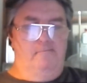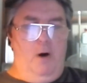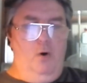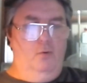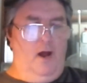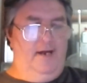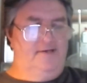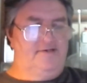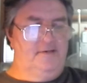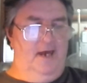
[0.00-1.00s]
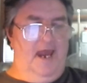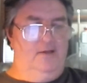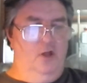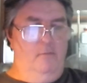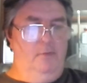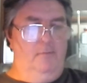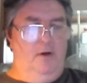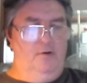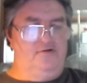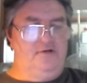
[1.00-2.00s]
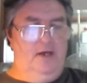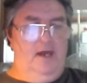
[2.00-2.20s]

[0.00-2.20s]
boat rights, and lumber mills,